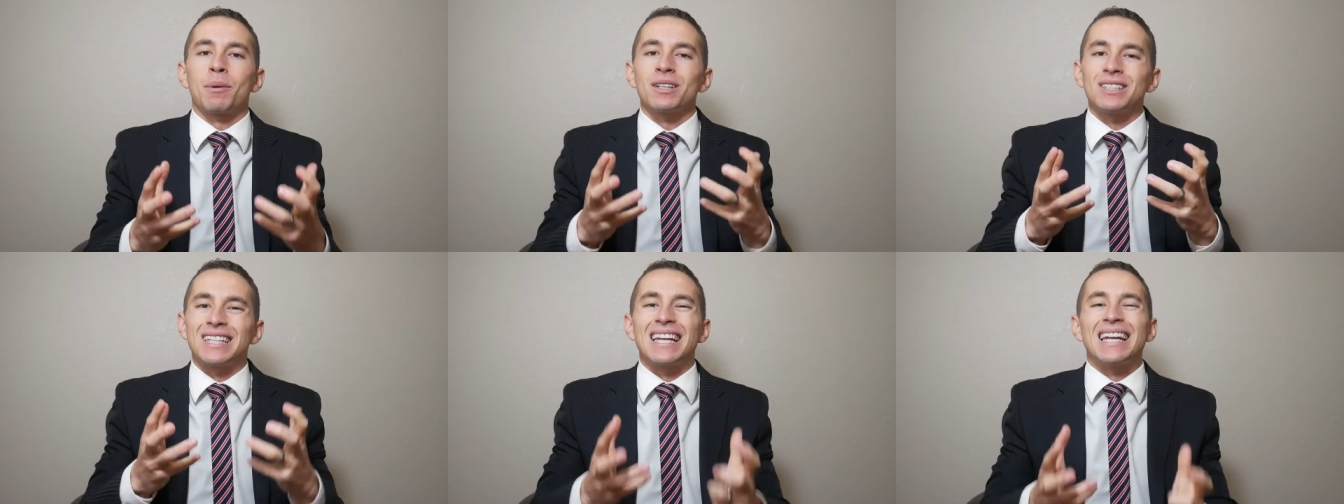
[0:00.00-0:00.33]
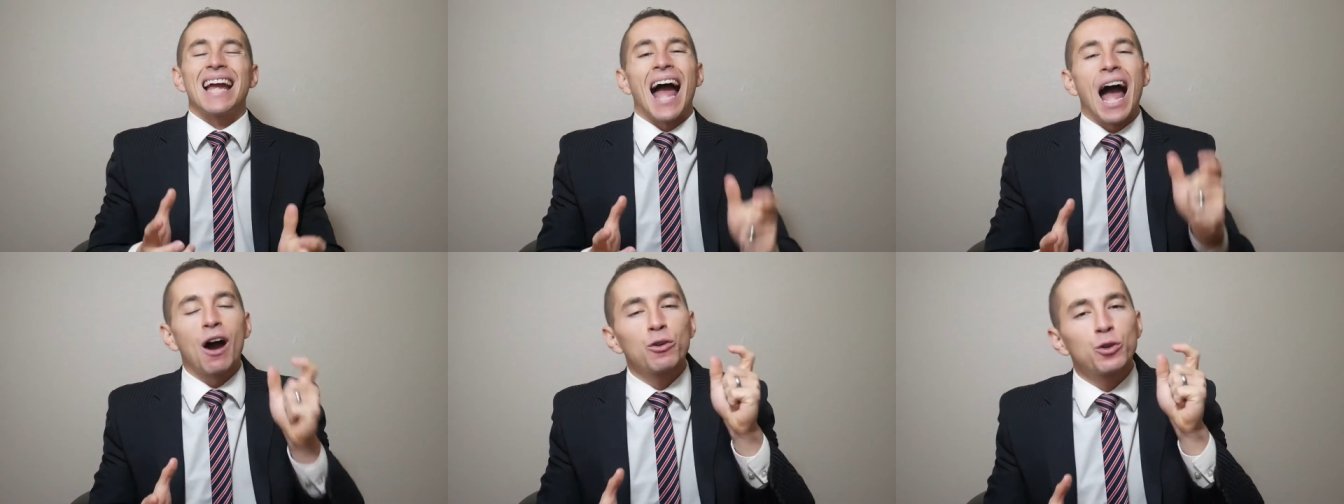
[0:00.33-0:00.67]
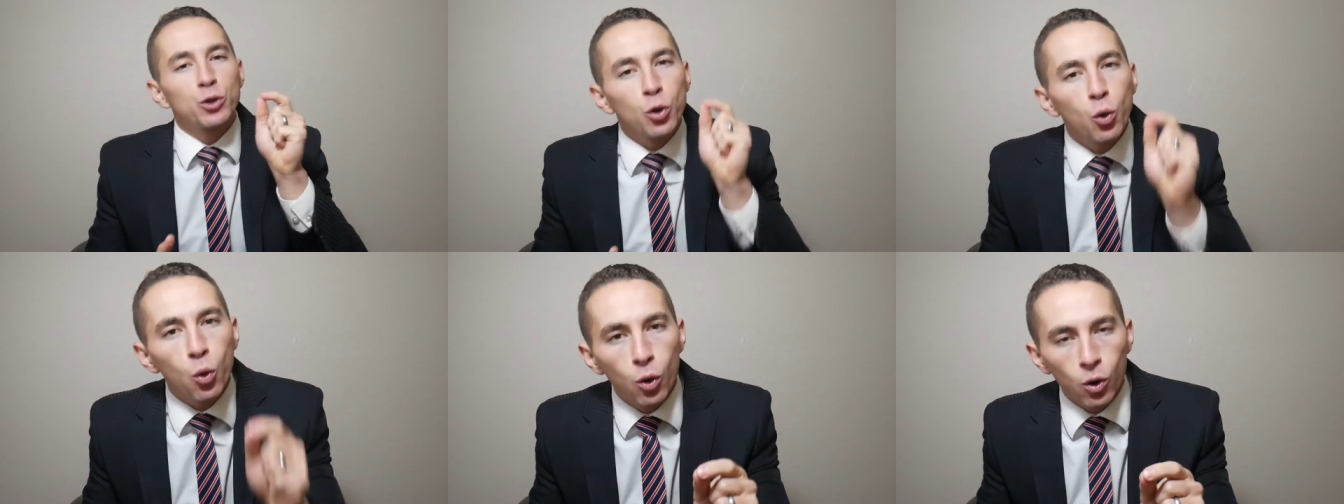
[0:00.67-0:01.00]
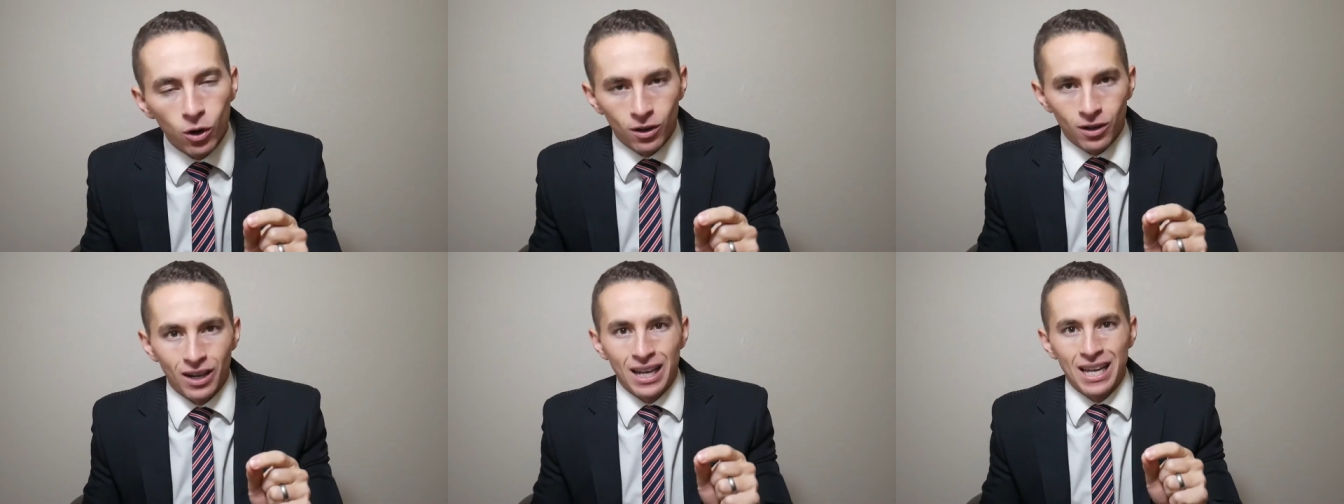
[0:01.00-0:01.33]
about today, how
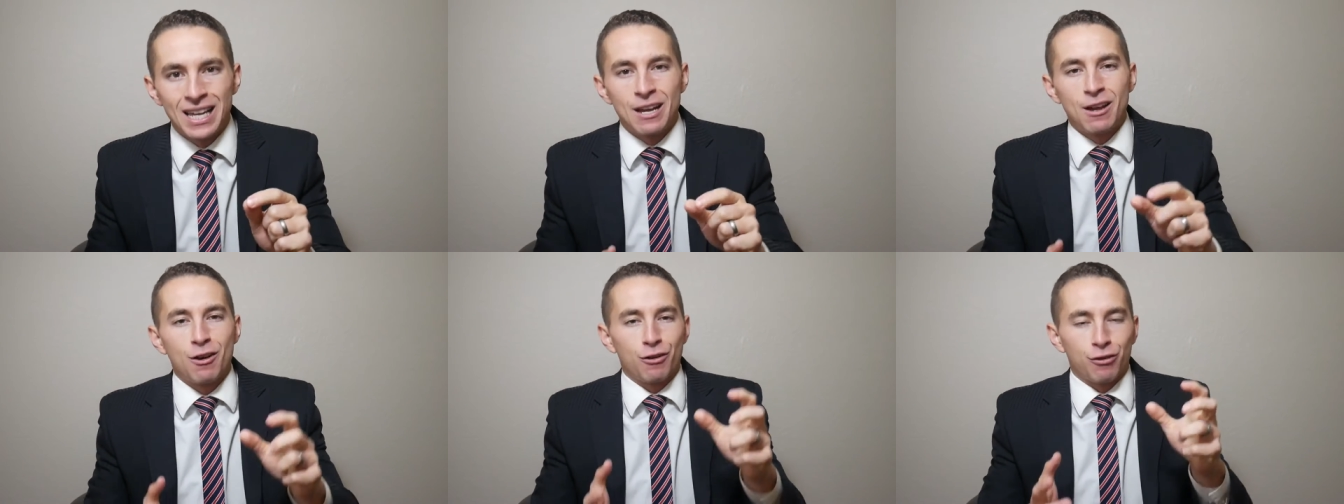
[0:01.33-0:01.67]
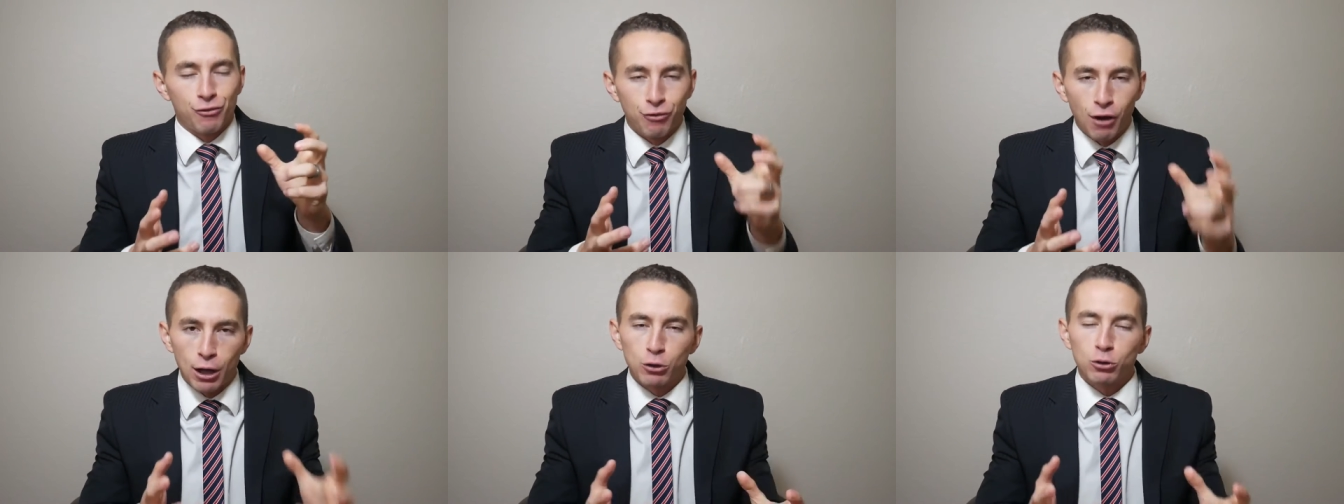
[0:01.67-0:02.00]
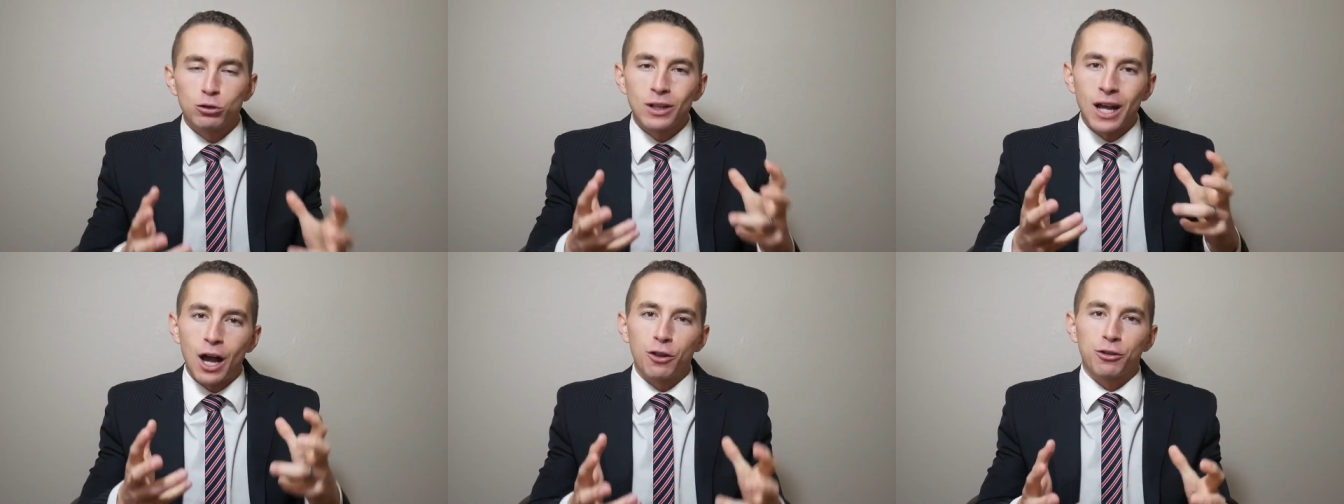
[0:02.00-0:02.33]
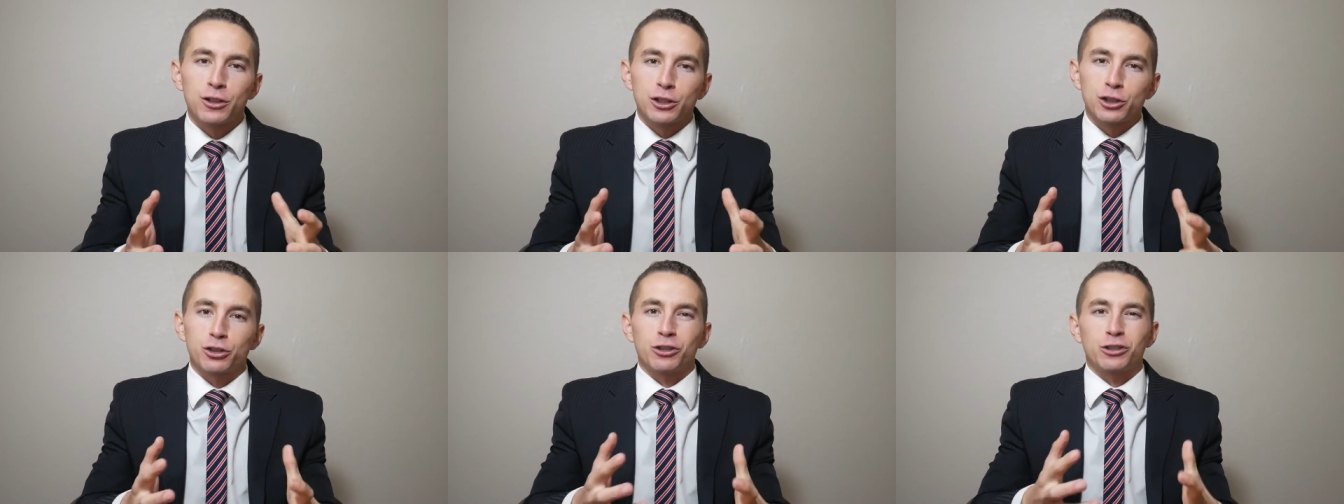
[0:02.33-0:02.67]
your federal
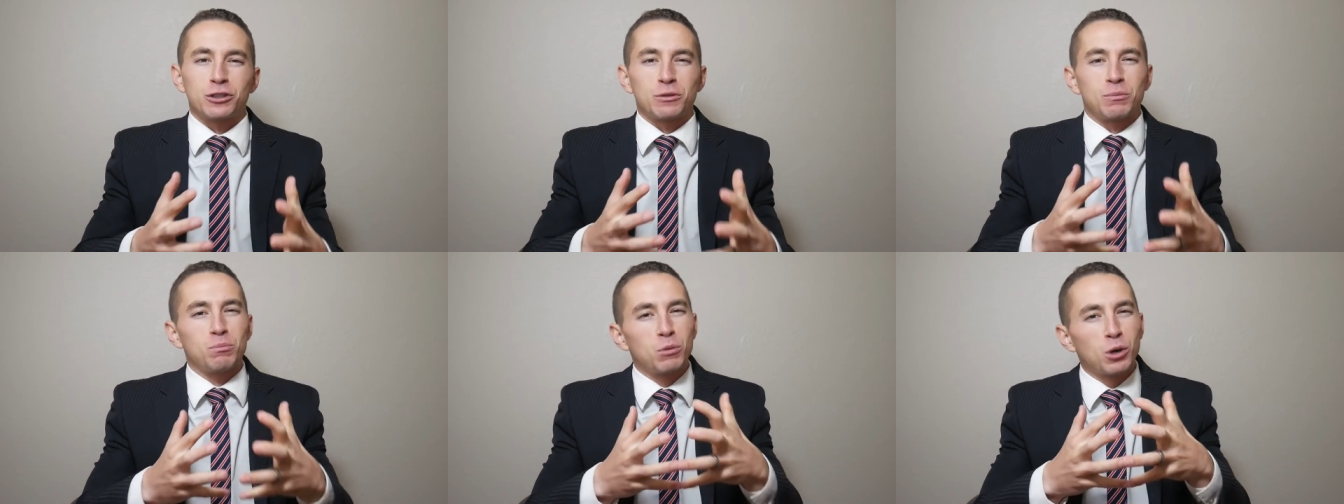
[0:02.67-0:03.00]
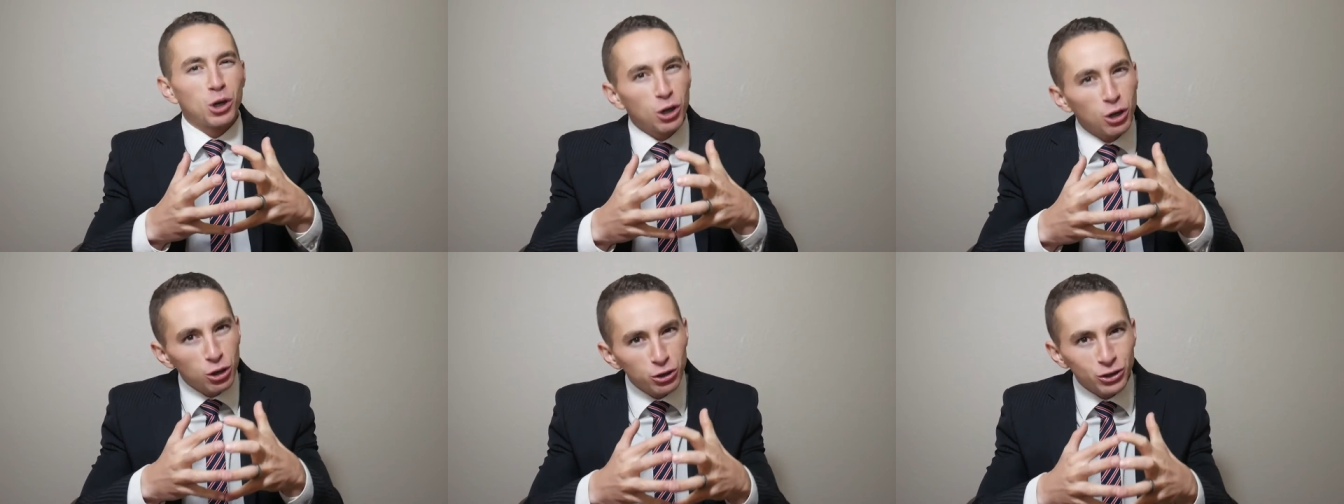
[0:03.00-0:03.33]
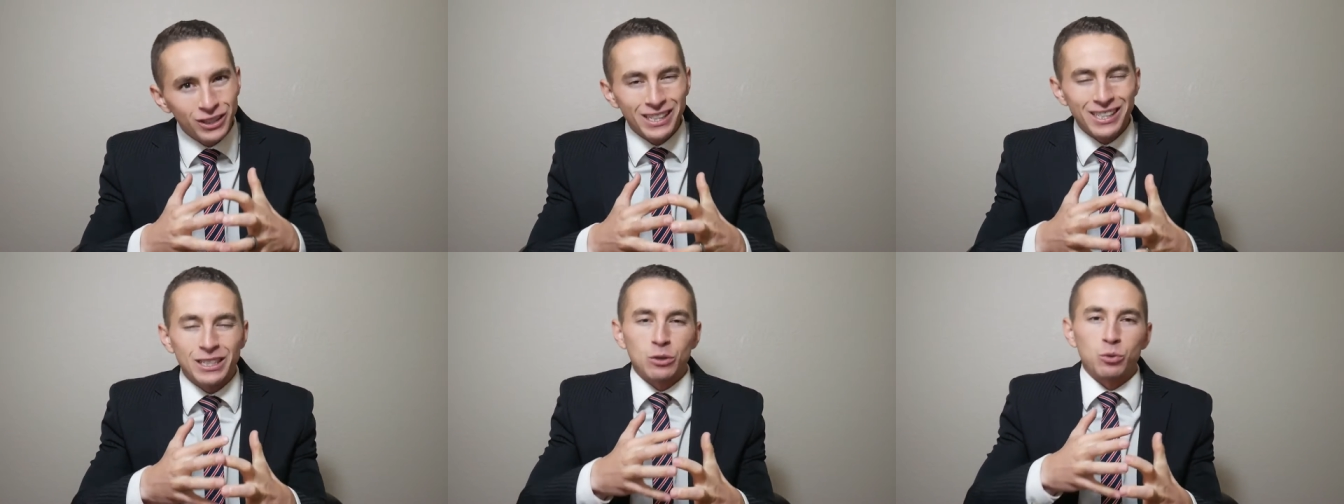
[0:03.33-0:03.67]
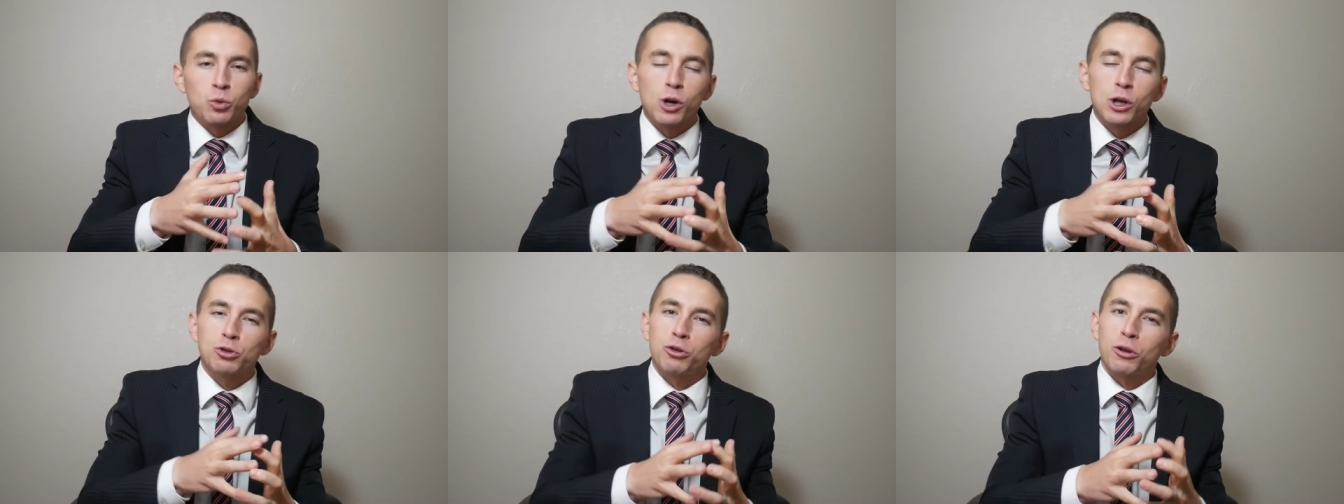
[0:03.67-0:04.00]
health insurance merges and
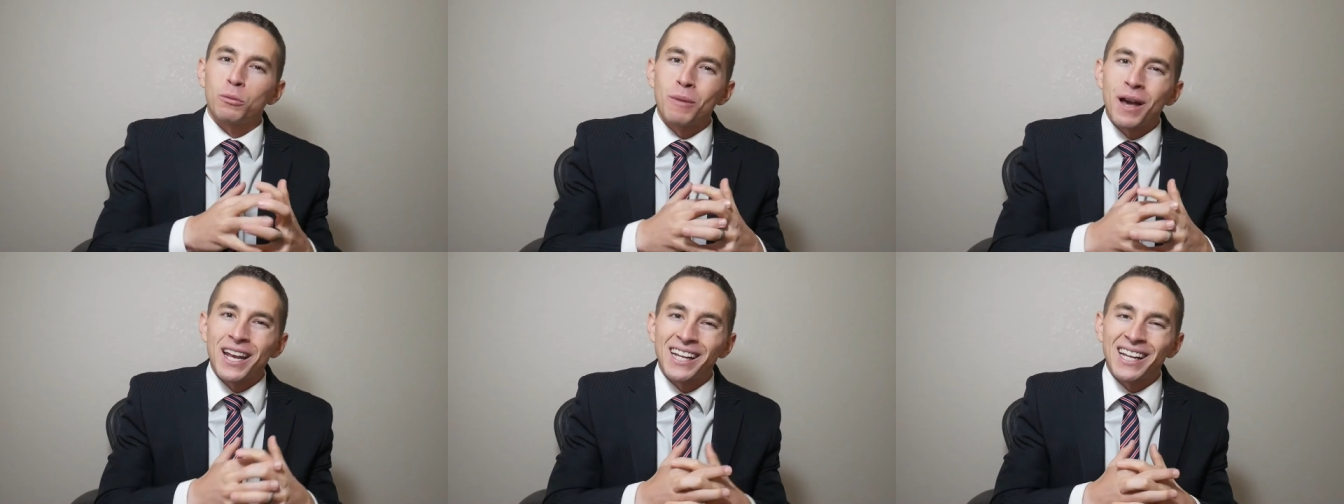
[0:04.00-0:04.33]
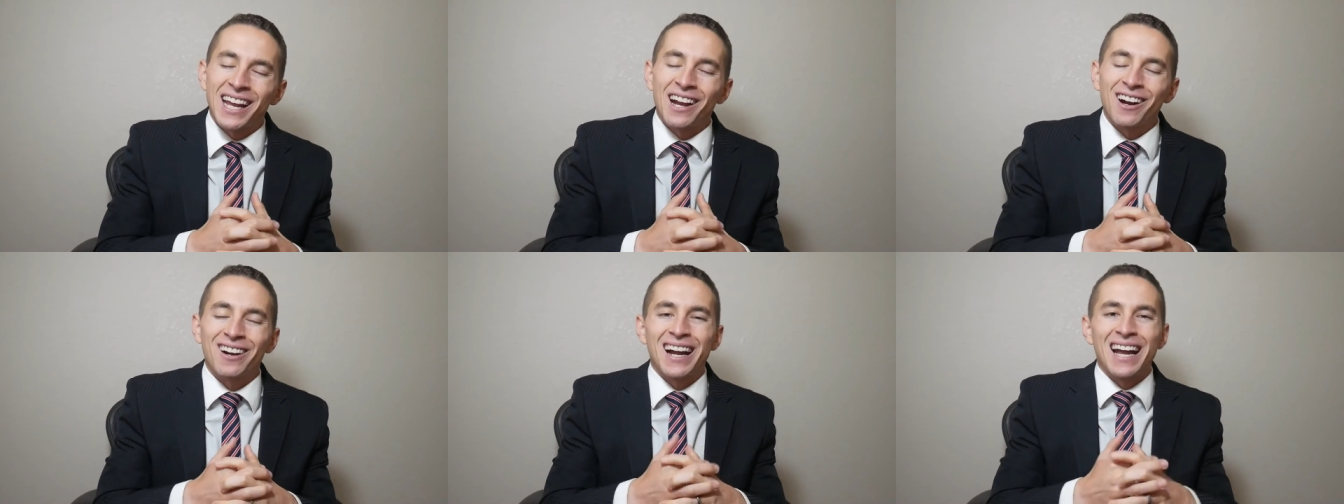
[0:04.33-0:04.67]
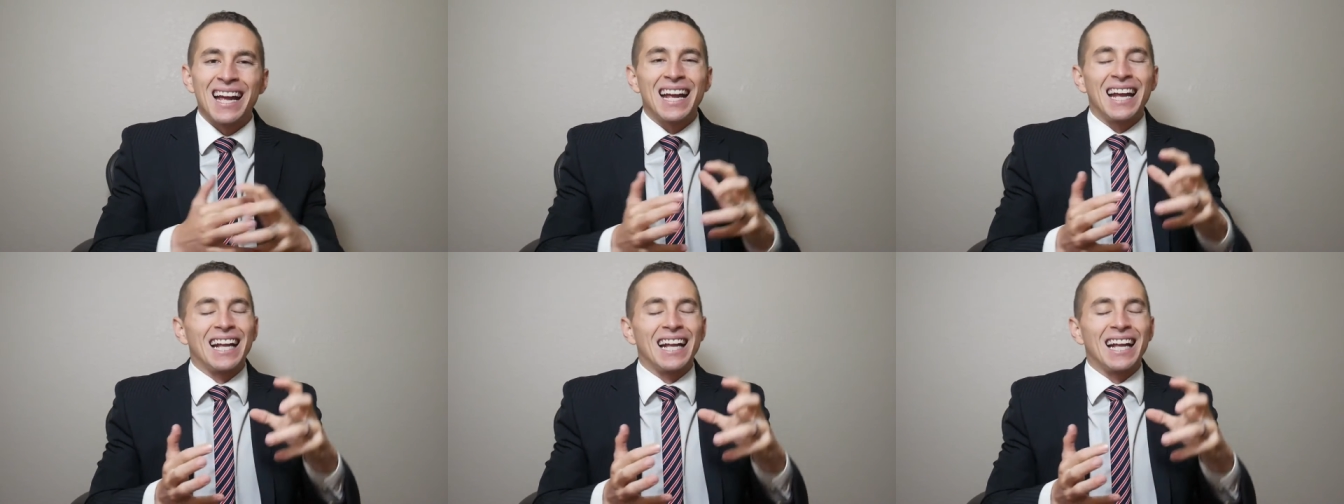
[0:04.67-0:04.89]
works with Medicare